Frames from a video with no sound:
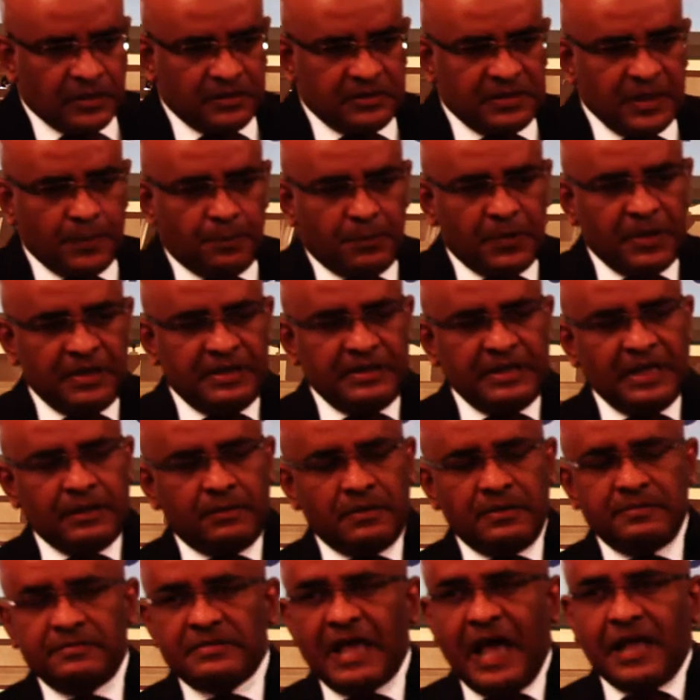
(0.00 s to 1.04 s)
the,
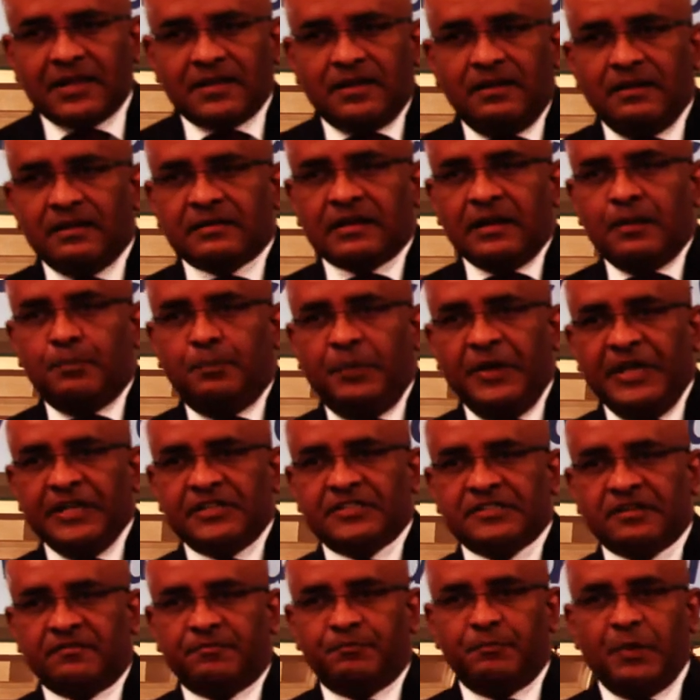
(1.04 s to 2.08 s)
the, that little
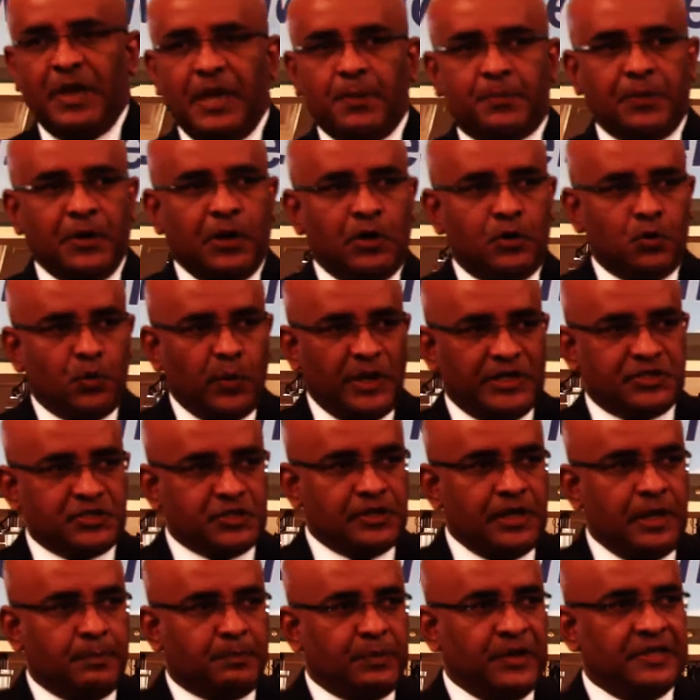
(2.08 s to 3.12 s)
piece of paper on which
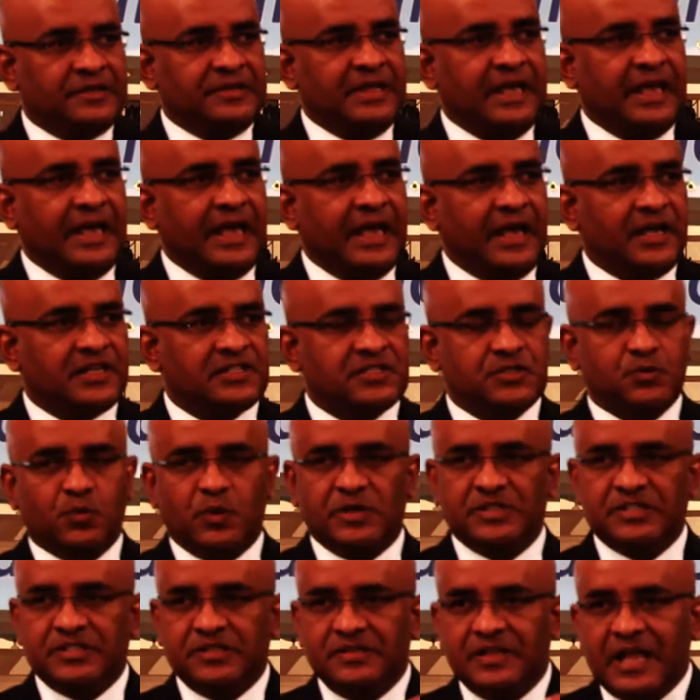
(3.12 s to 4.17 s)
they put the X
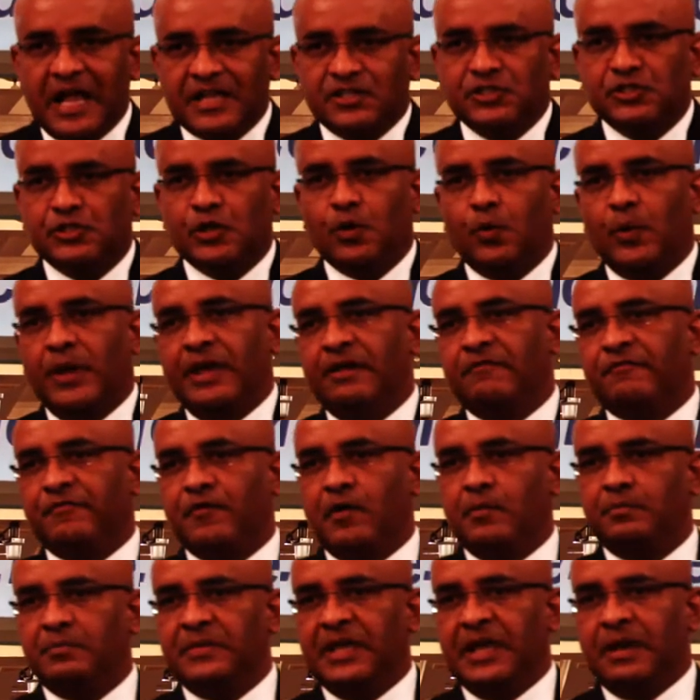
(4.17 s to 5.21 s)
was snatched away
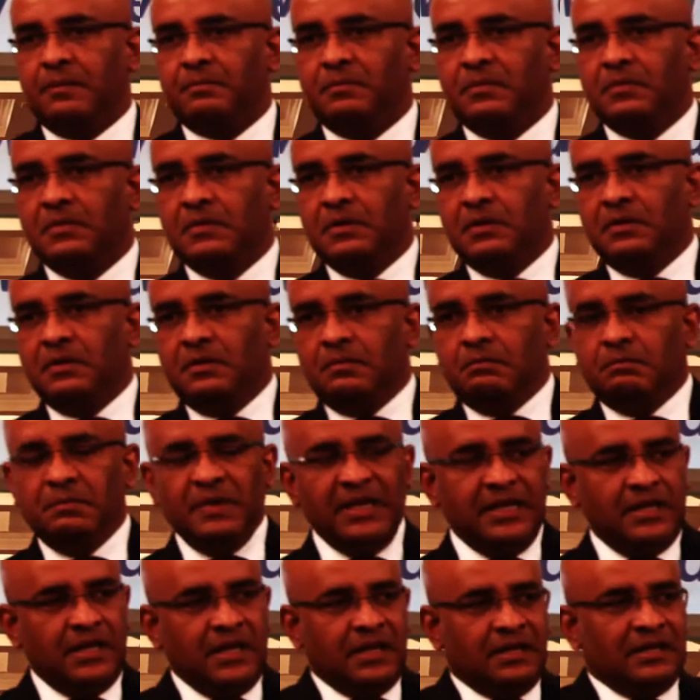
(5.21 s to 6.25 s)
from them,
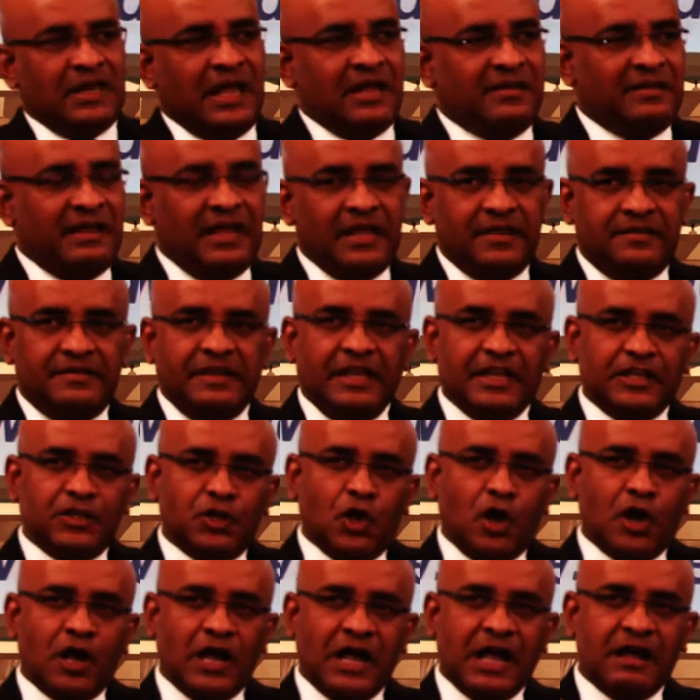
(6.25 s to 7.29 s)
meaning that they did
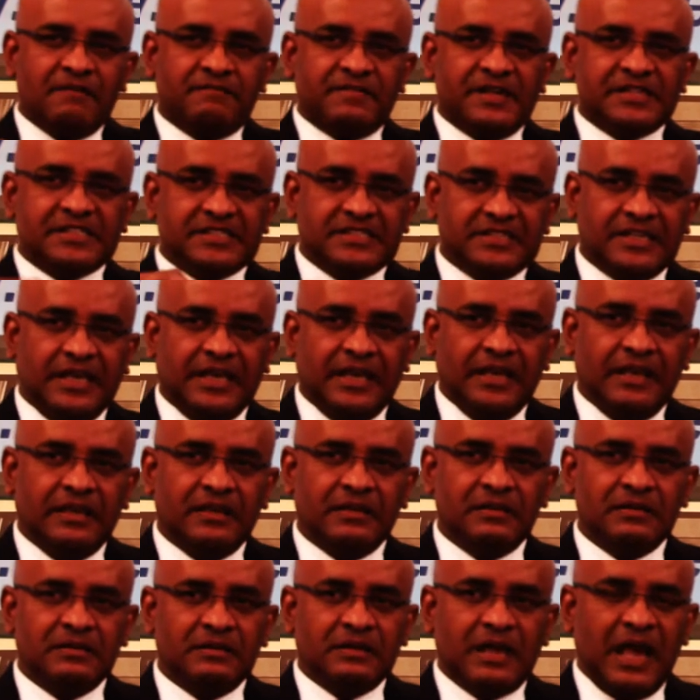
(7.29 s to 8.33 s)
not have a say,
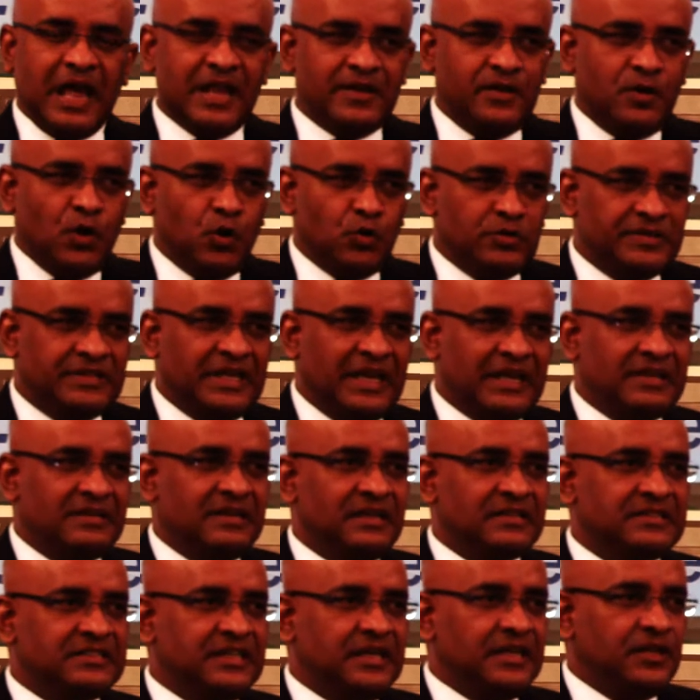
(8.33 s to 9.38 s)
had no
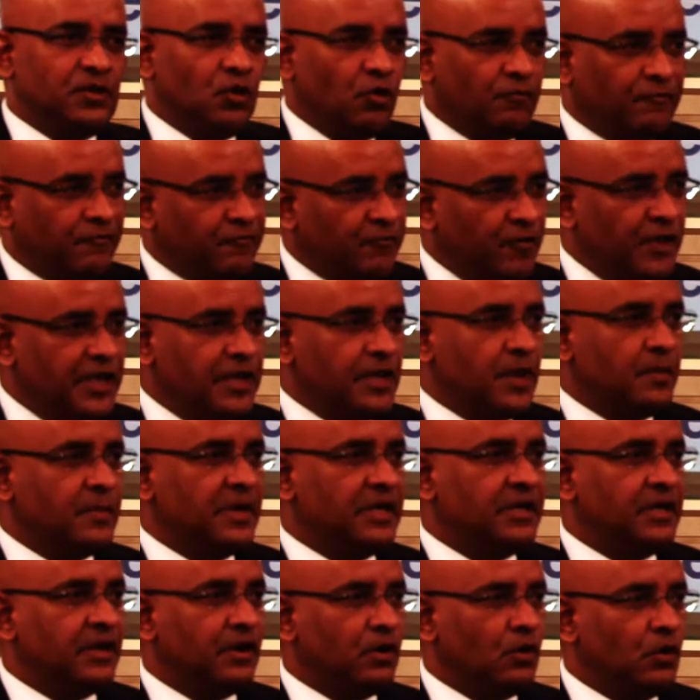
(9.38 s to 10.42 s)
dignity, no freedom in
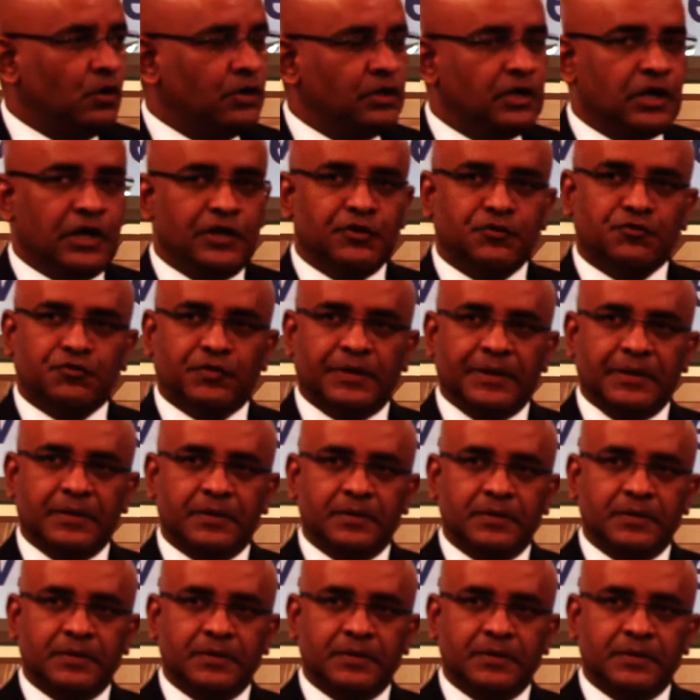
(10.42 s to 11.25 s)
their own country.